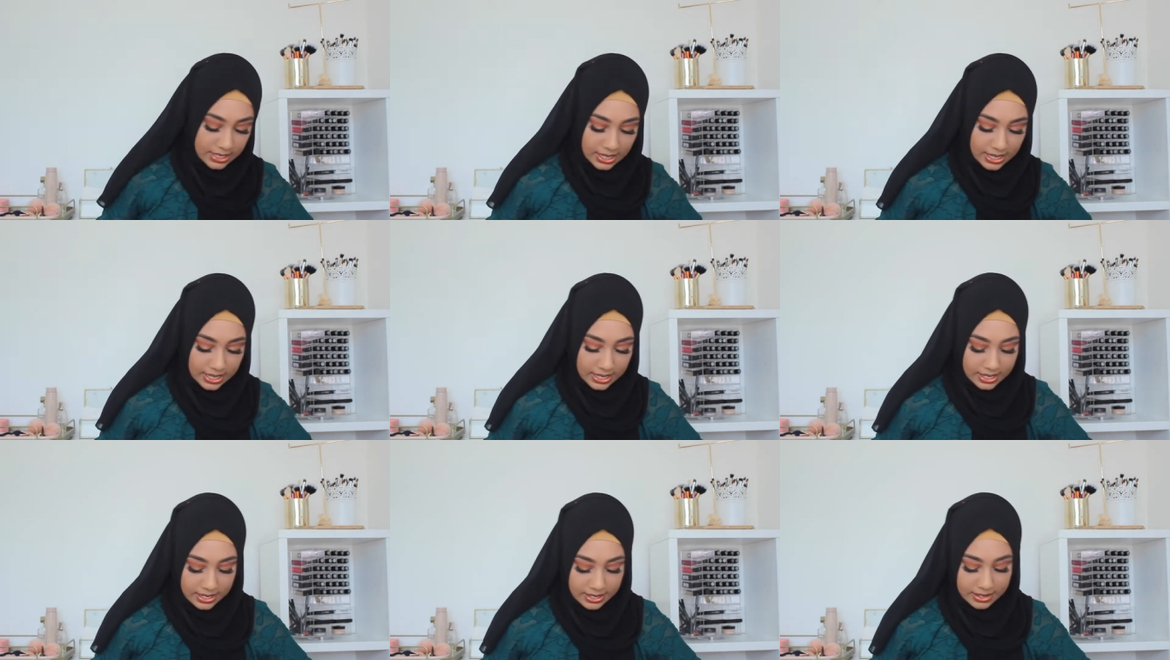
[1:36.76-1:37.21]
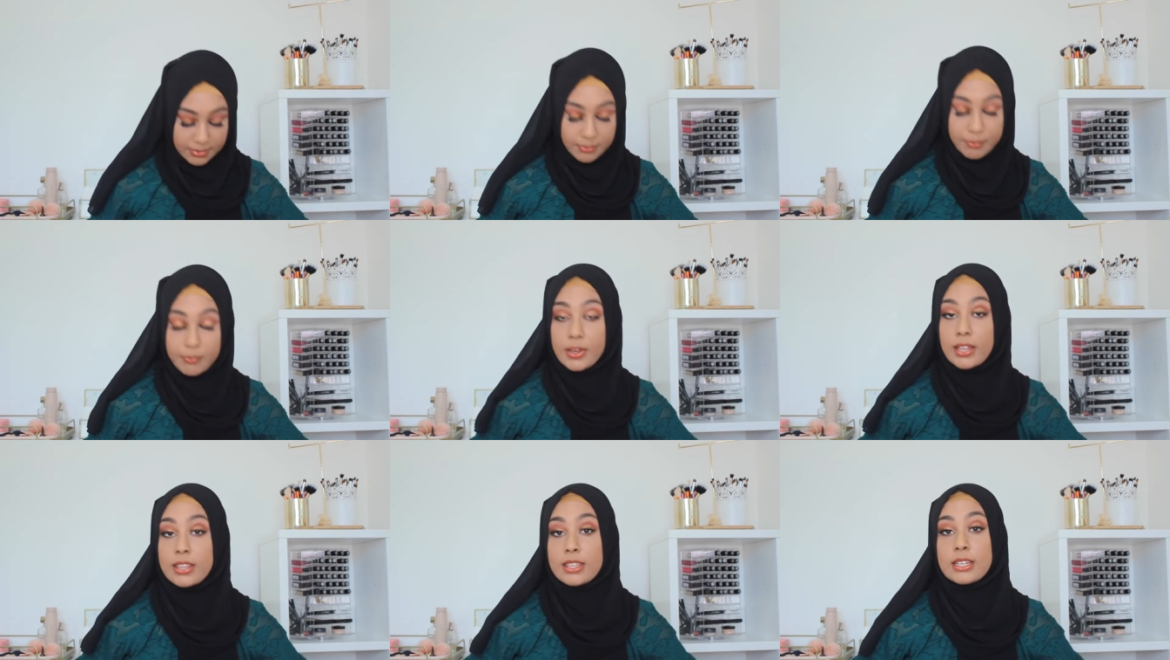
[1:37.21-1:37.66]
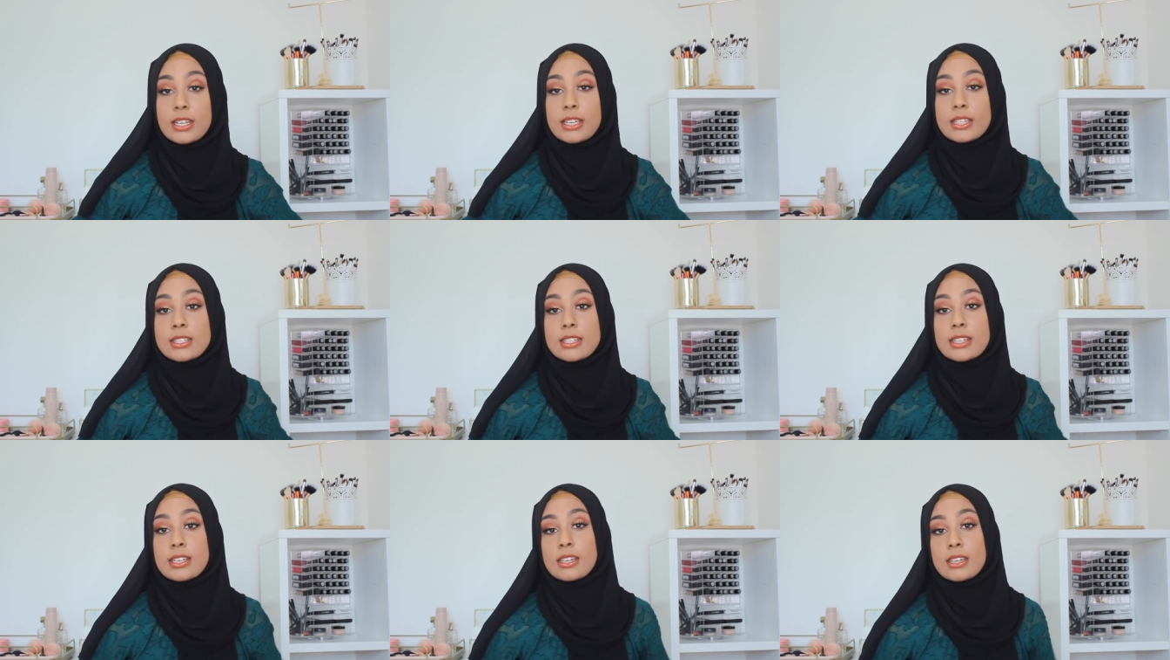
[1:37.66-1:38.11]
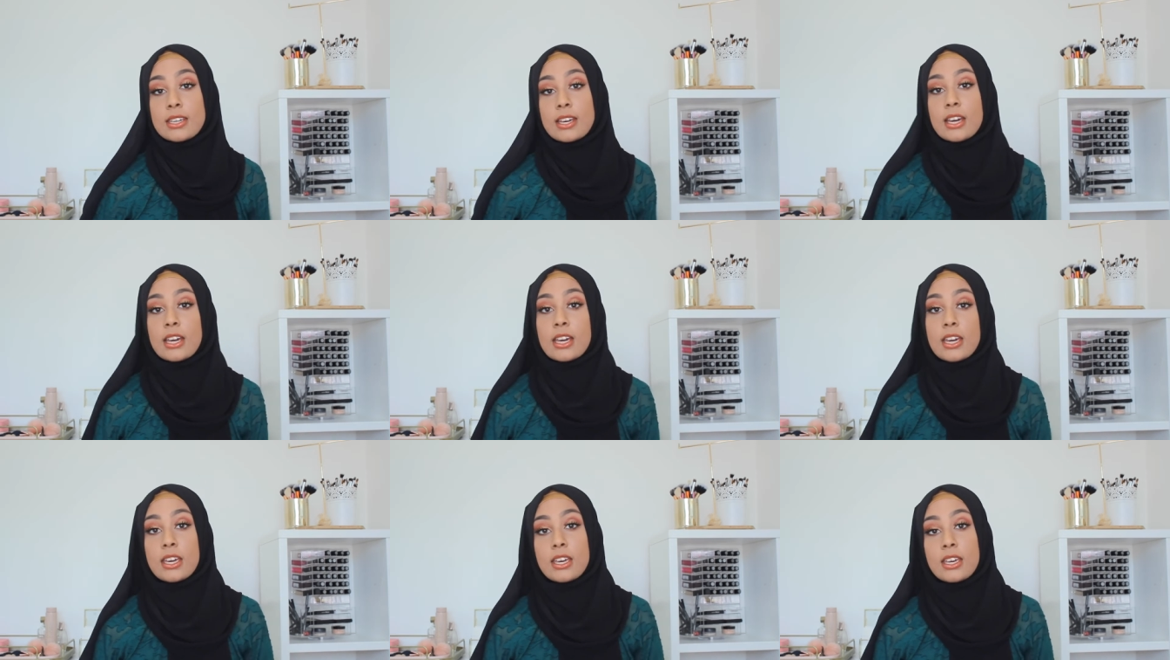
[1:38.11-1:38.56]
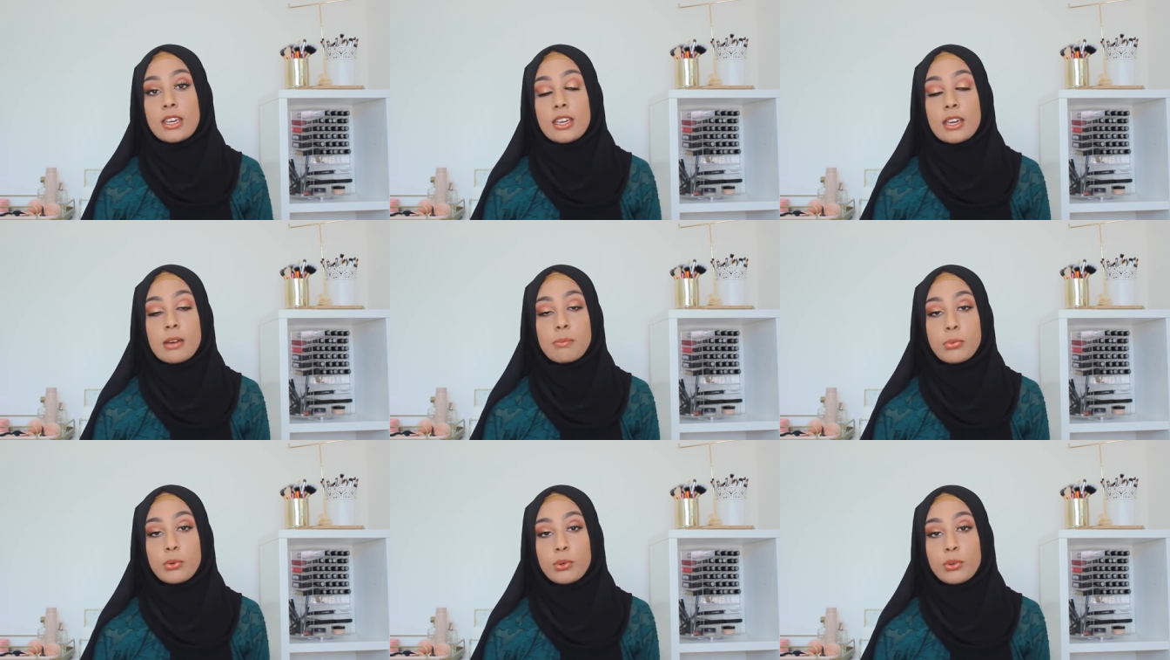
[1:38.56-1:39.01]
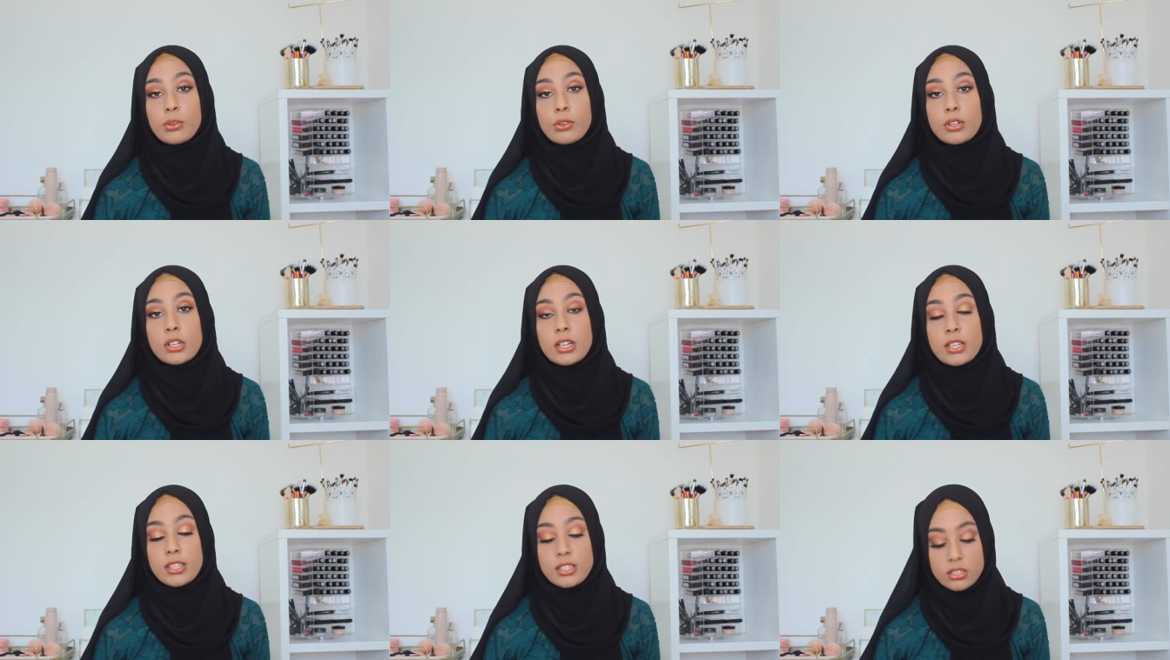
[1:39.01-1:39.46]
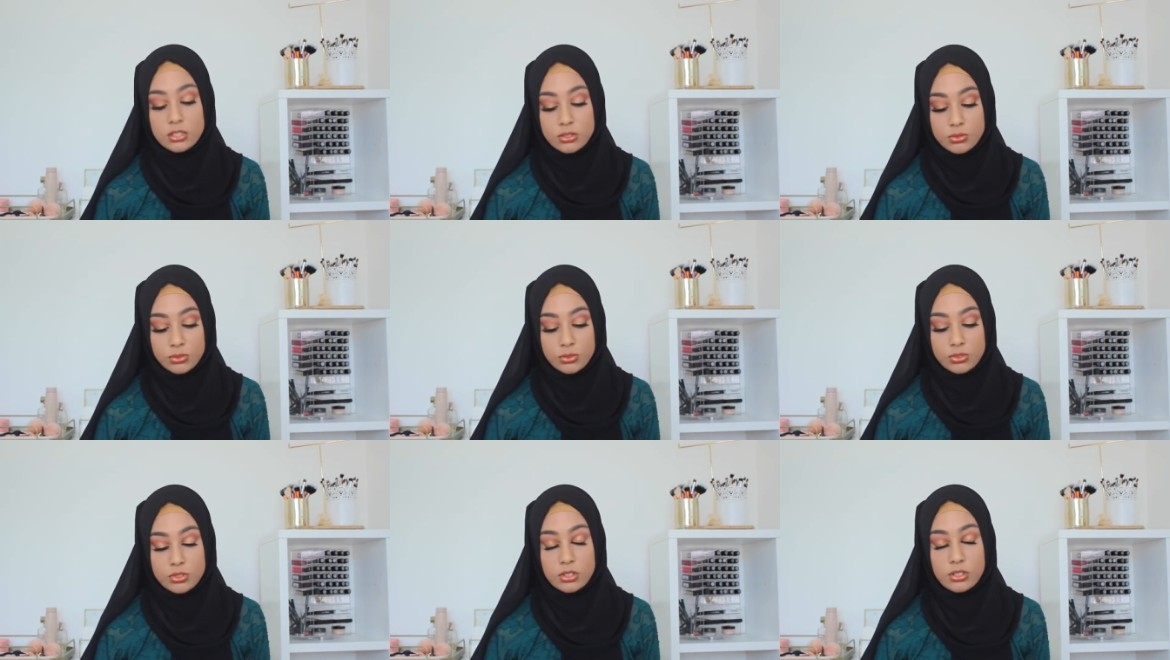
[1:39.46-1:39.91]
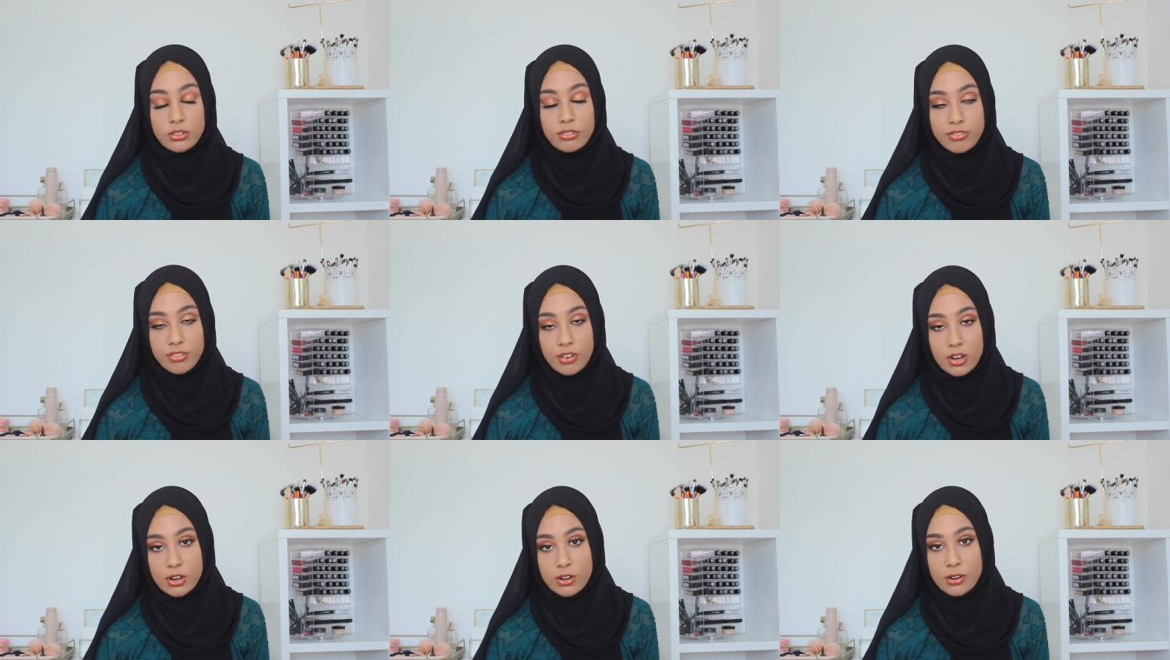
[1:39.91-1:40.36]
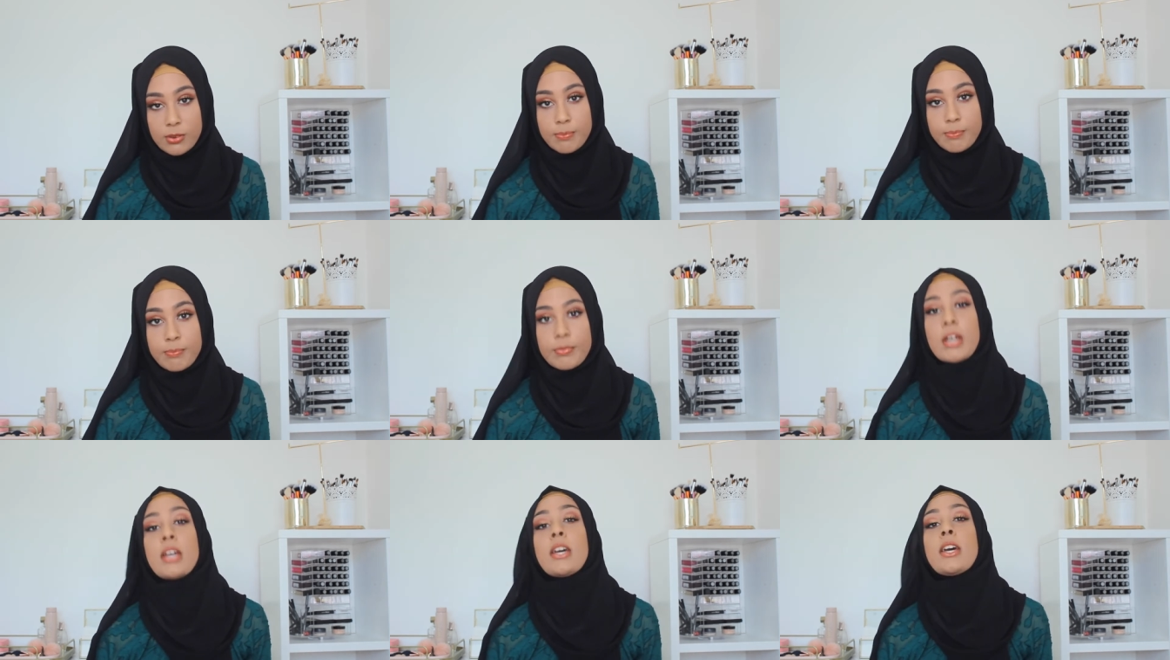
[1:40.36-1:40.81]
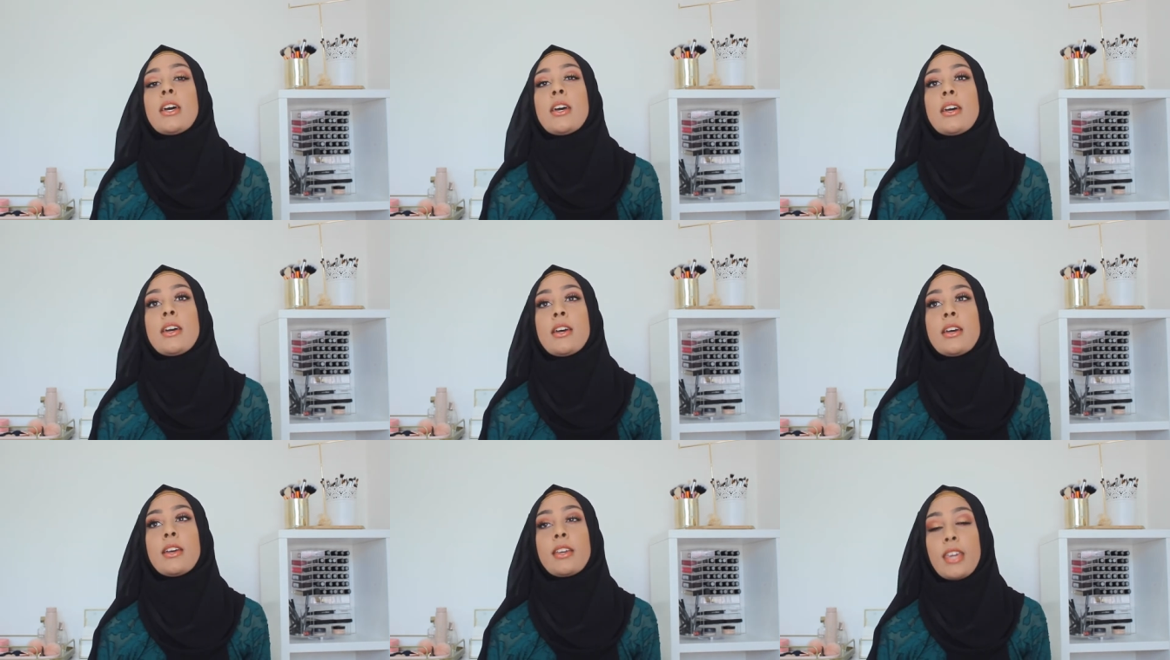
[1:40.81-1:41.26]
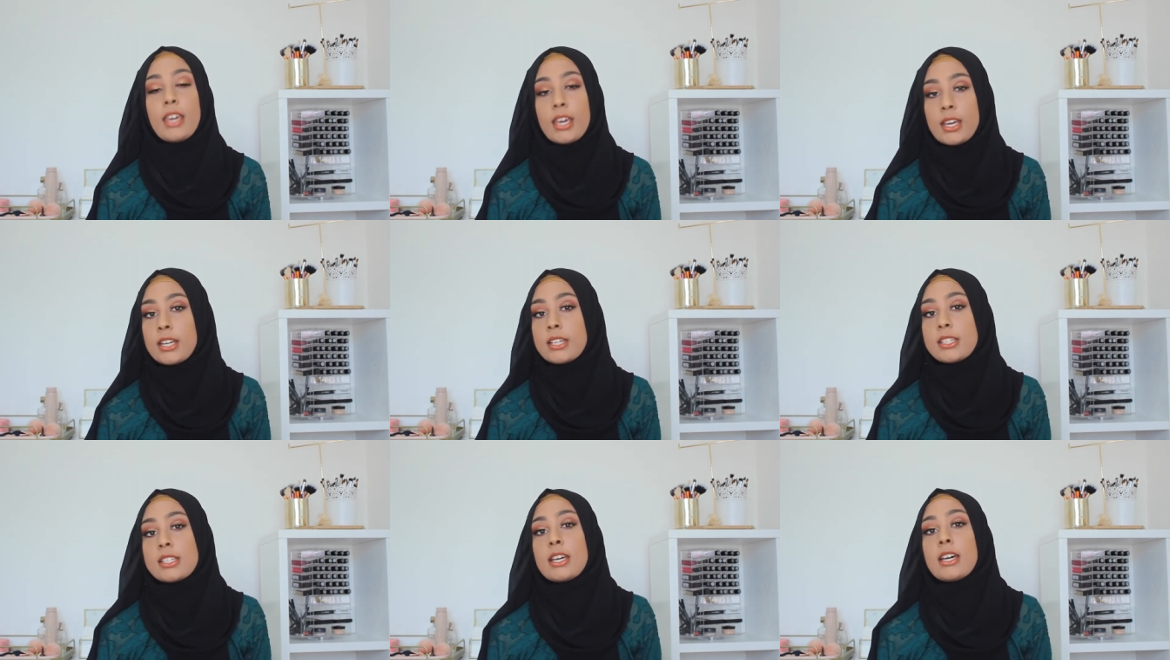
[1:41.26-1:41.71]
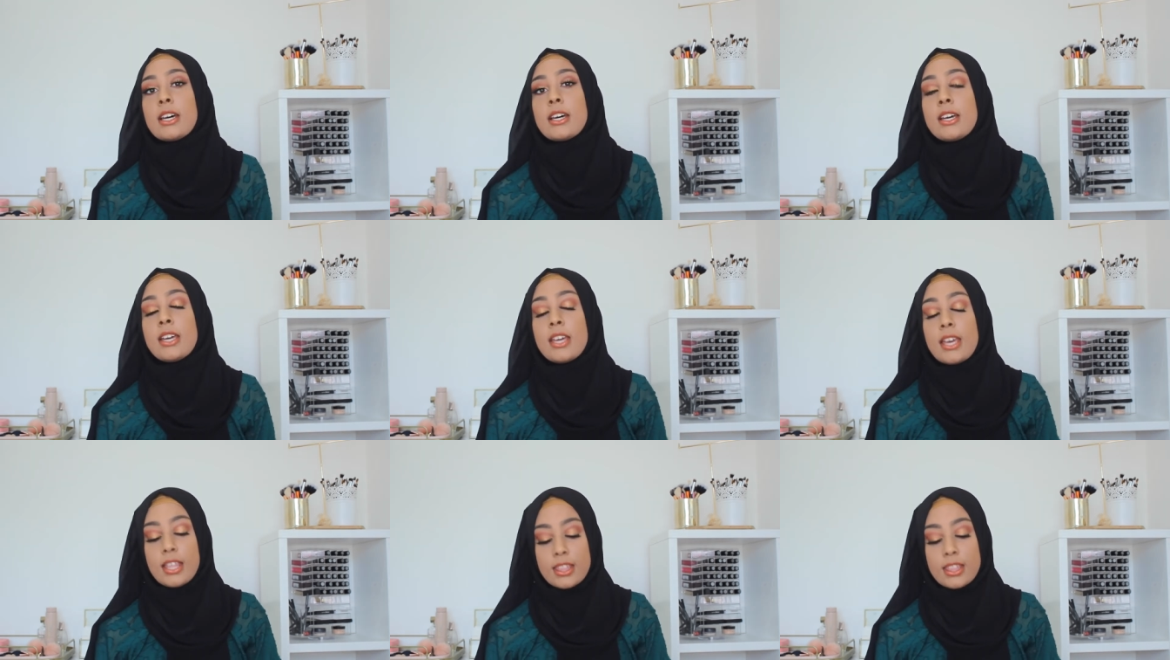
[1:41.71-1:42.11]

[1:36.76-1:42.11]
Um, the next thing I bought, this is also from Canada.